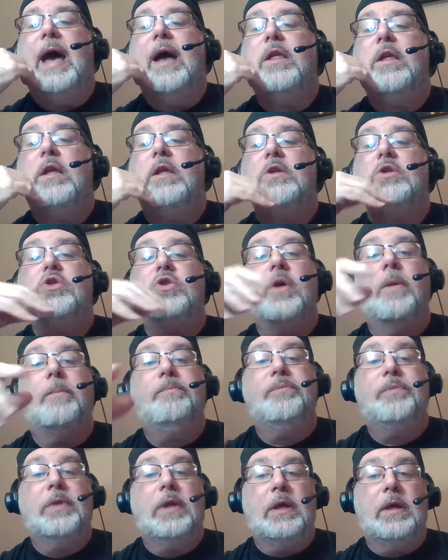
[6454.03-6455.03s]
Yeah,
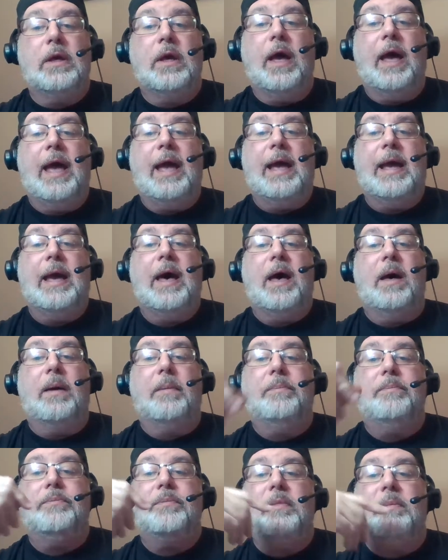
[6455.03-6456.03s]

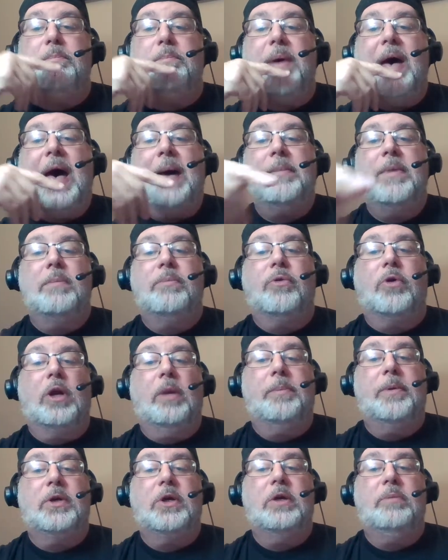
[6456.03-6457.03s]
a Bama
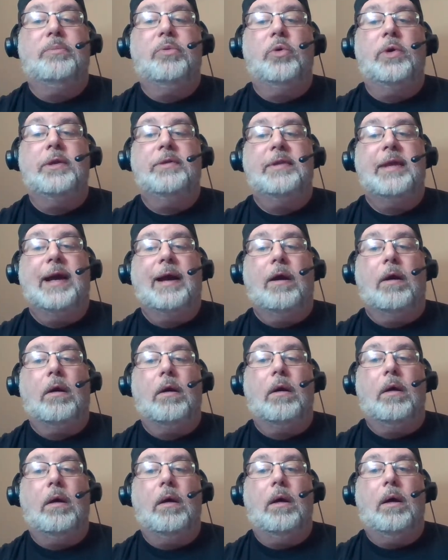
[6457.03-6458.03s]
brought up a good point
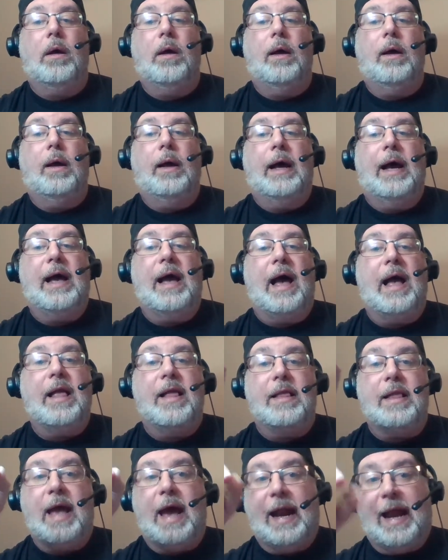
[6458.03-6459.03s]
there.
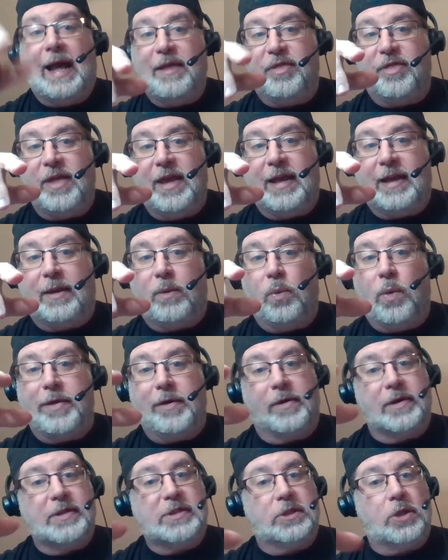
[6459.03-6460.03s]
I think
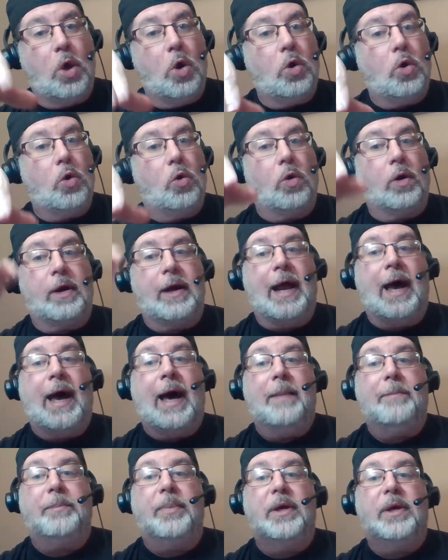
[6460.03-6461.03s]
whether it's local or
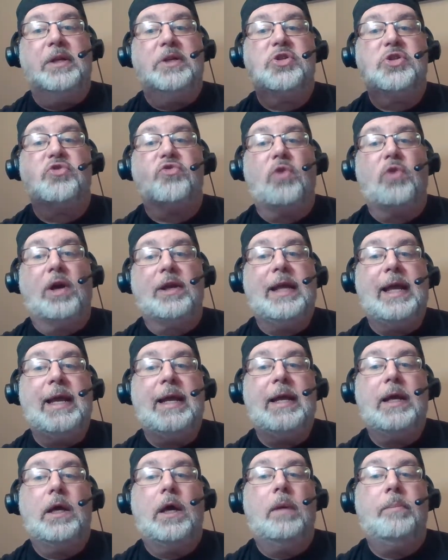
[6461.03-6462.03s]
not, but
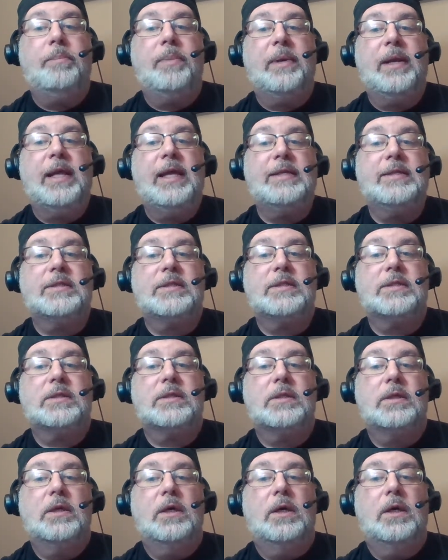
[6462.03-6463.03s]
trucking
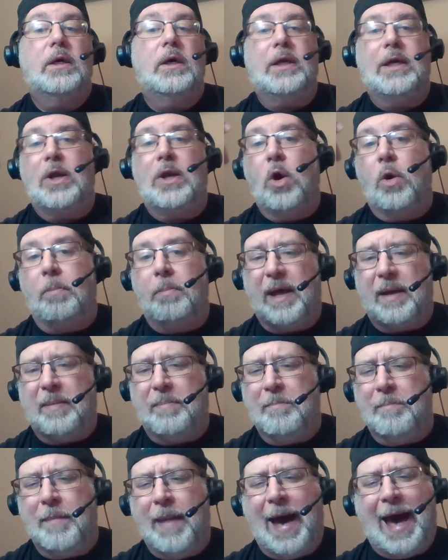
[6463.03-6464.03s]
companies,
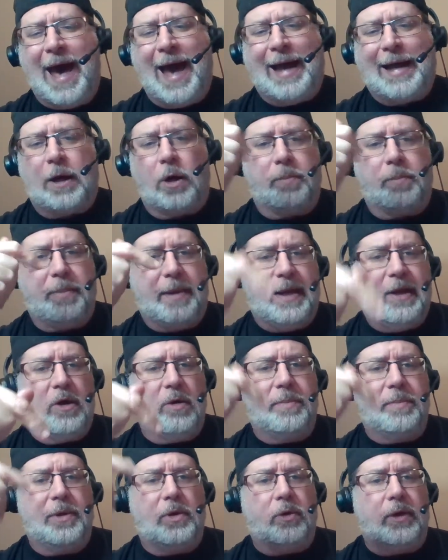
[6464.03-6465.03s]
like Mac or
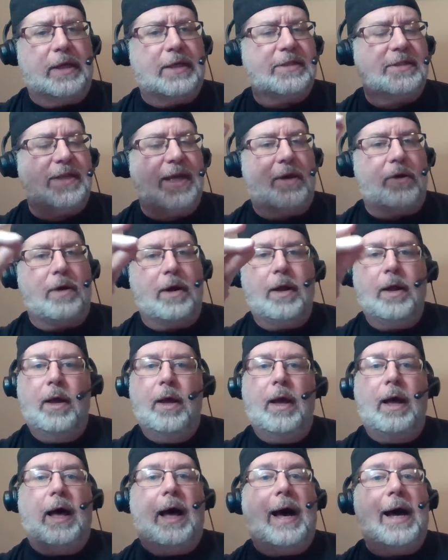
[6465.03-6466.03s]
Peterbilt,
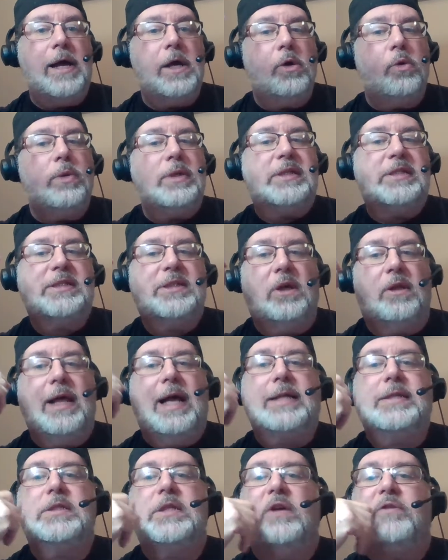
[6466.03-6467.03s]
etc. I always
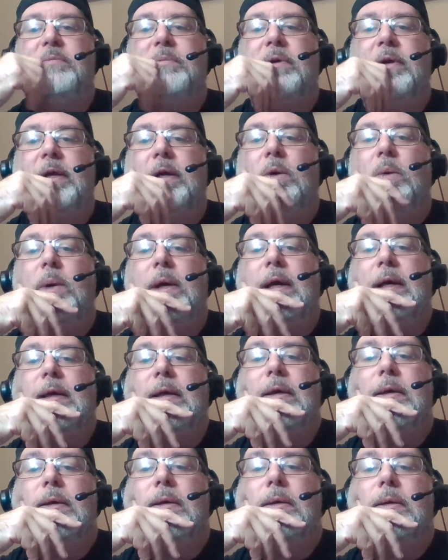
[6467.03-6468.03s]
sell that stuff pretty
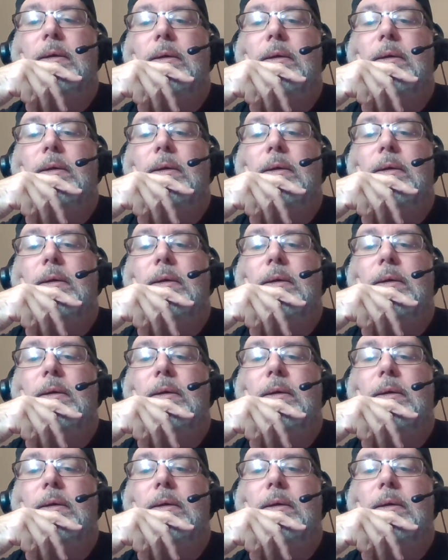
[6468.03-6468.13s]
quick.